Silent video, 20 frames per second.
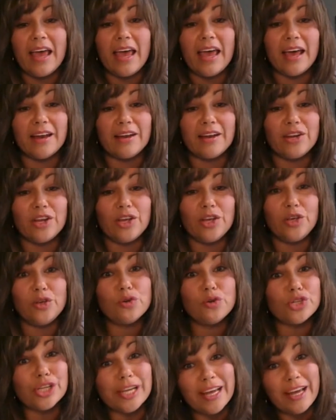And
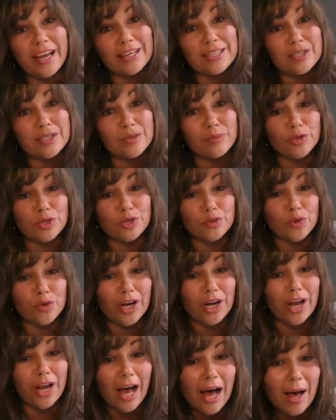usually customers
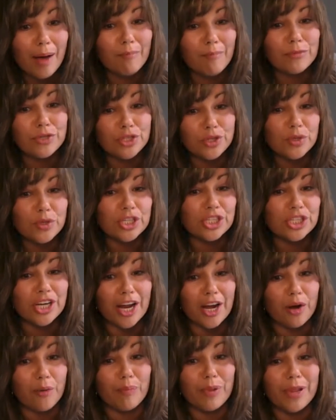would come to a
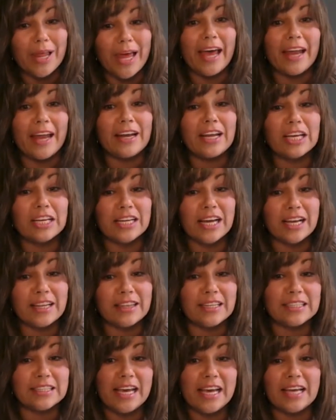Schneider plant,
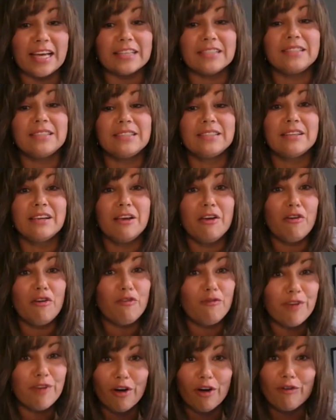conduct the tests,
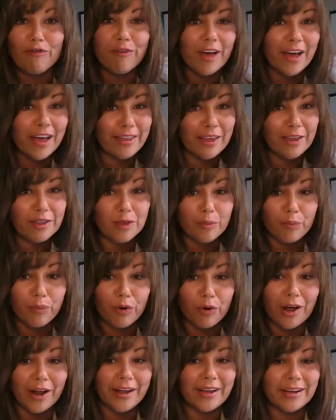verify that the
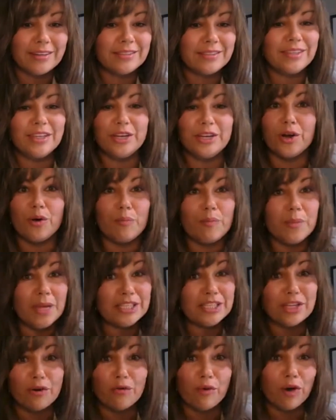product, you know,
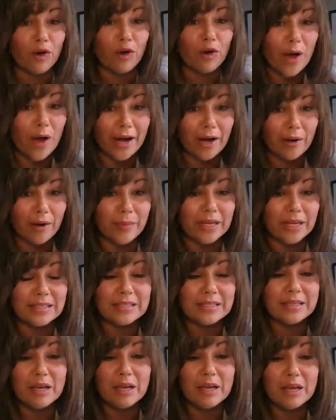meets their
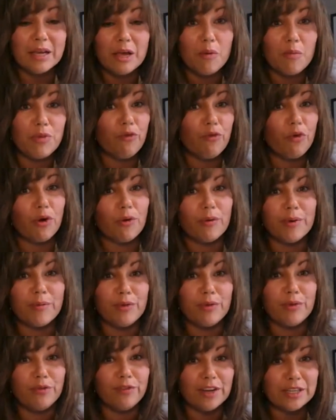requirements before we
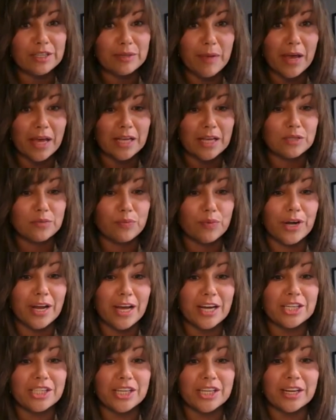move into mass
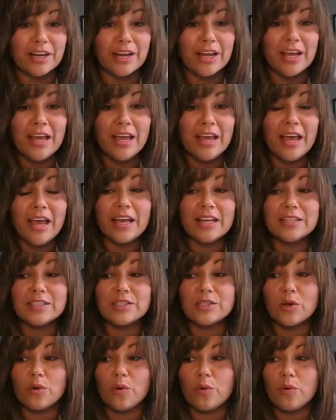production. And
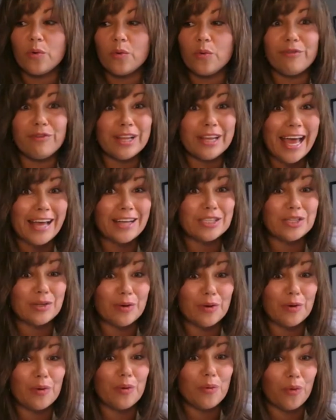so we really had
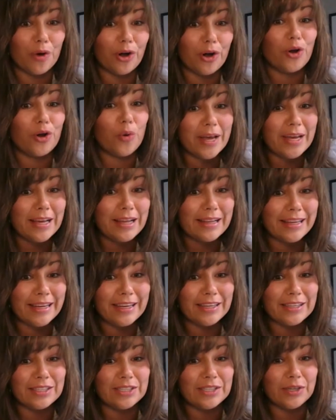to work
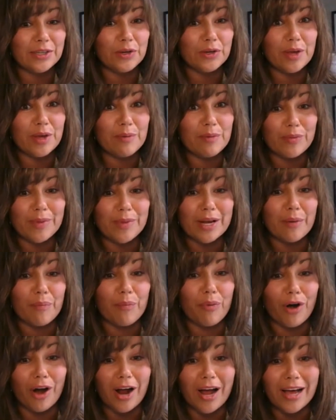quickly to
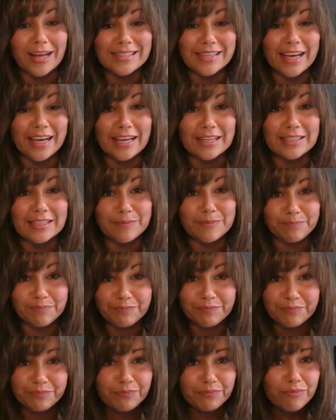implement a process,
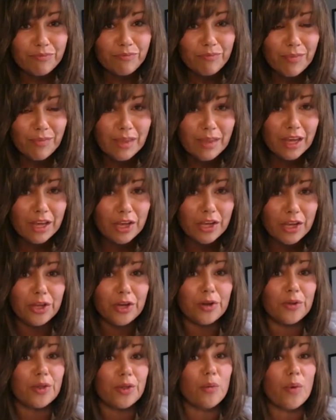
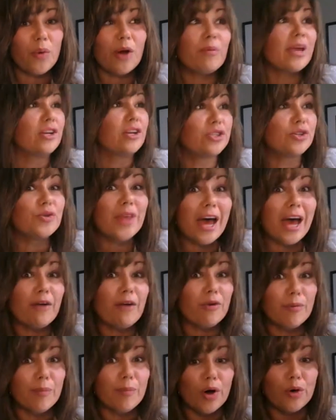you know, that where we could do
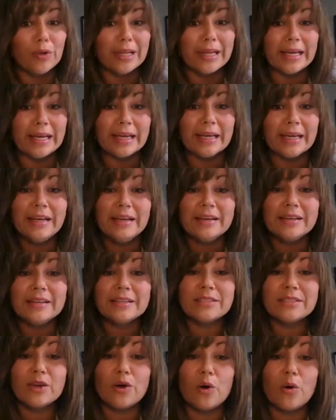that remotely.
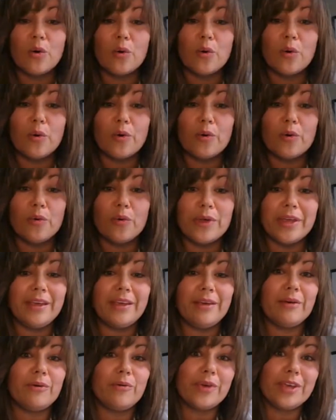So
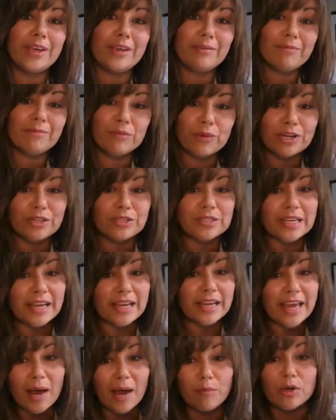we we were
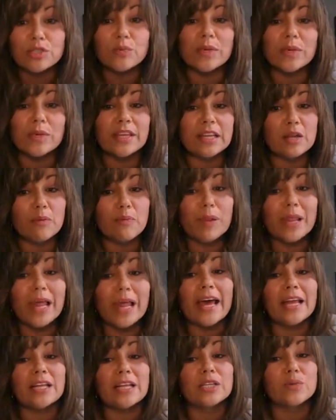using cameras within the
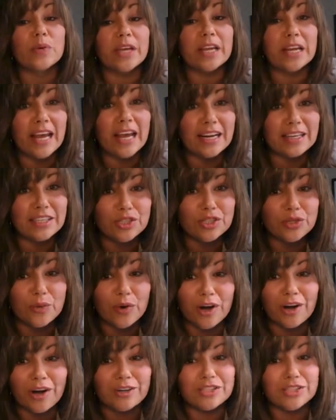plants. We connected
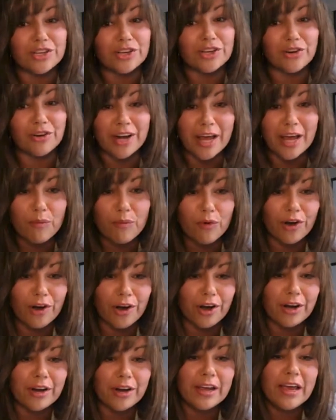to our secure
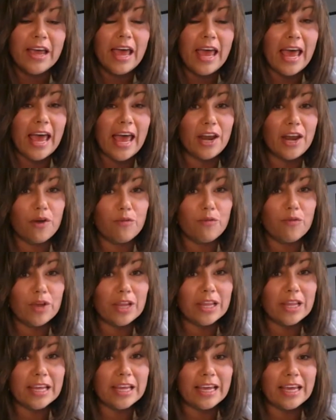network, and it
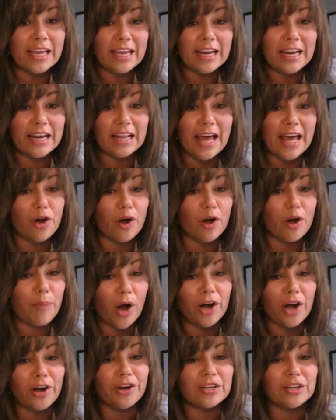really it allowed our
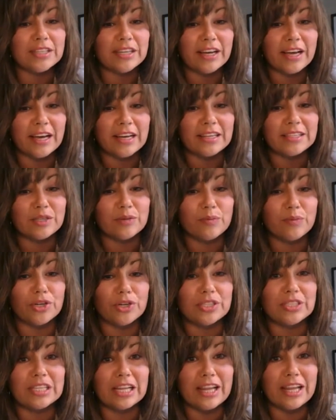partners and
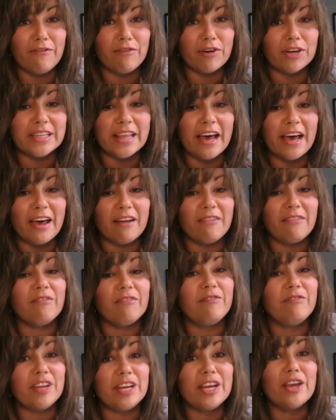customers to leverage that
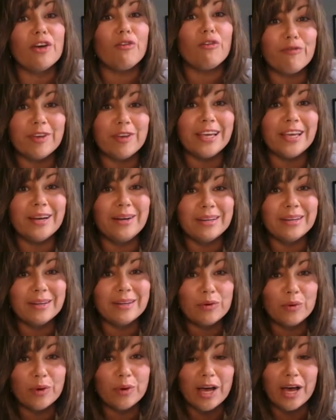video feed,
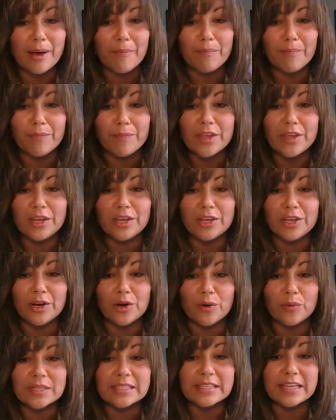um, you
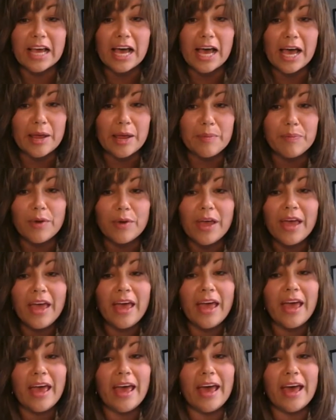know, with Skype,
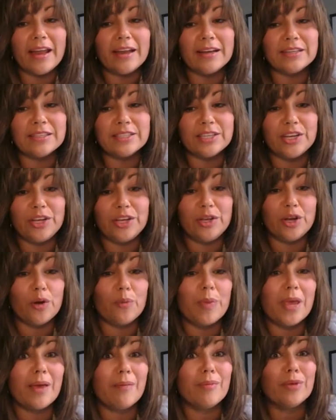and you
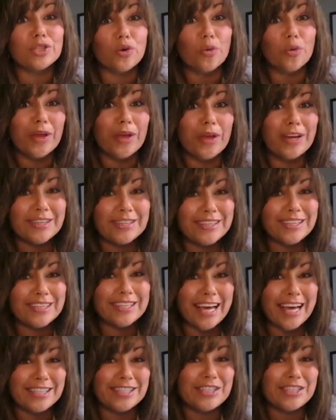know, be able to witness
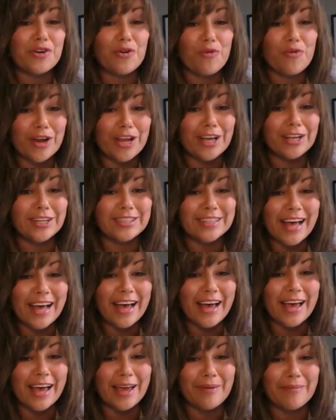the test in real
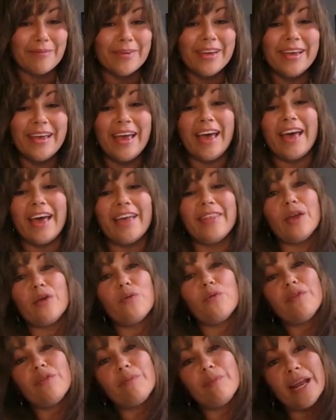time. And
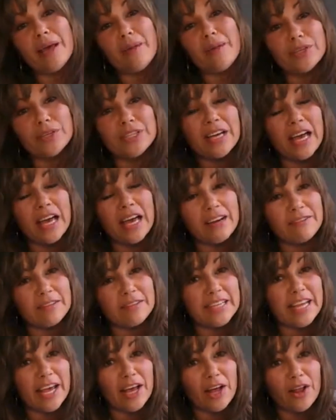then we've been able to kind
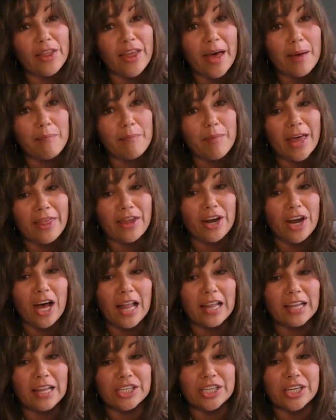of scale that
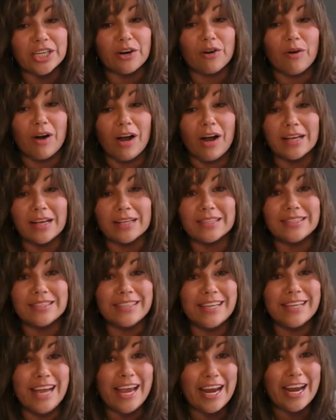methodology across
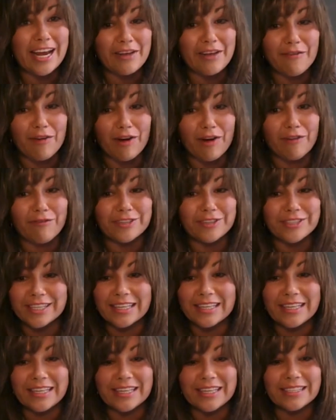eighty of our
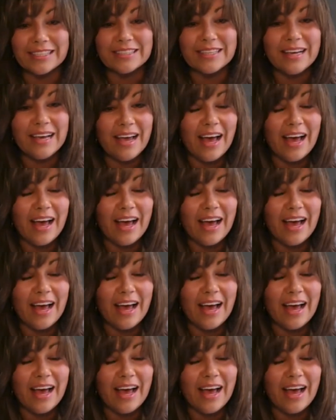facilities.